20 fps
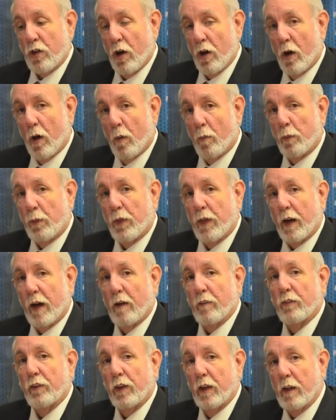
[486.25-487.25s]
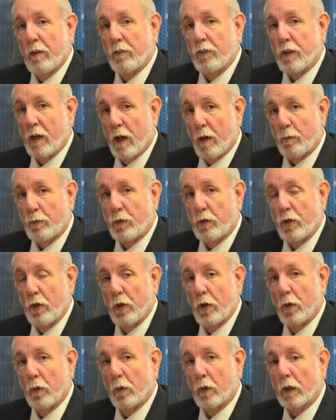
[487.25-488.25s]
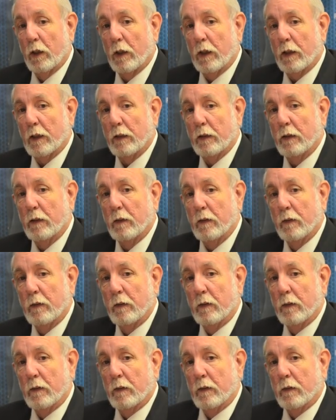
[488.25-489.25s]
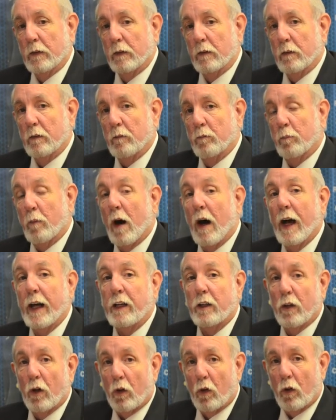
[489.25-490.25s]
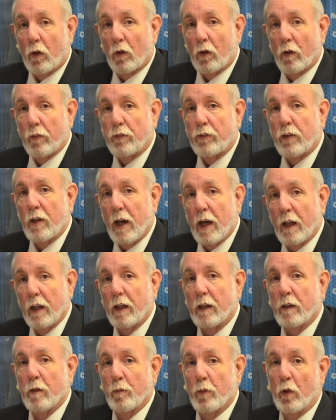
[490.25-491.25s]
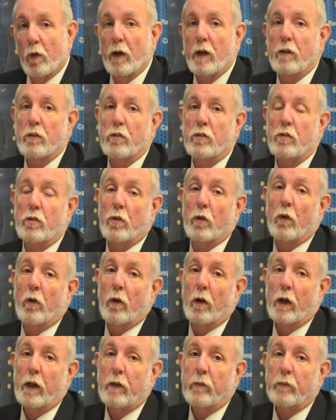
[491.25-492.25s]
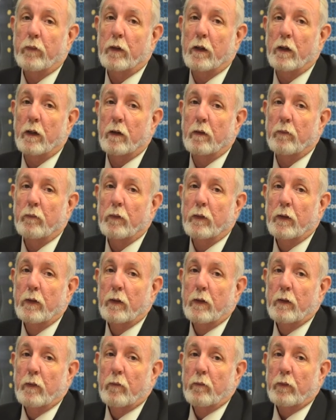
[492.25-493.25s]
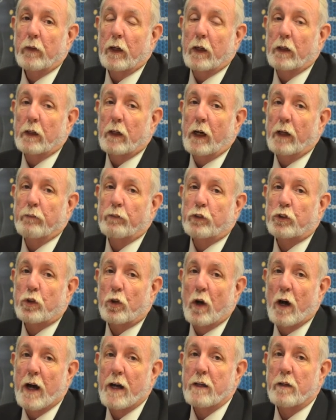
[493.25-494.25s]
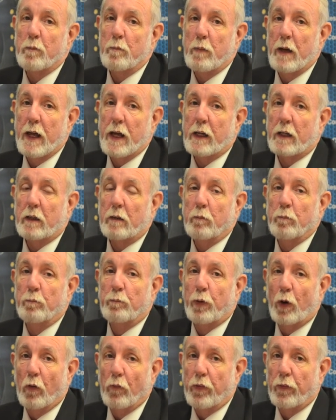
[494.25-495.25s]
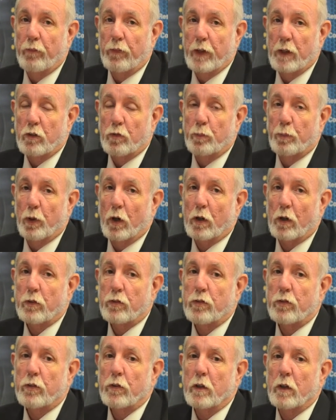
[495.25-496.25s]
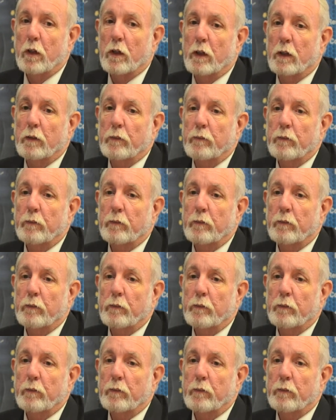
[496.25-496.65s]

hope that I've lived up to uh, my goal of telling the Marine story. Uh, I've tried to make both of these books uh,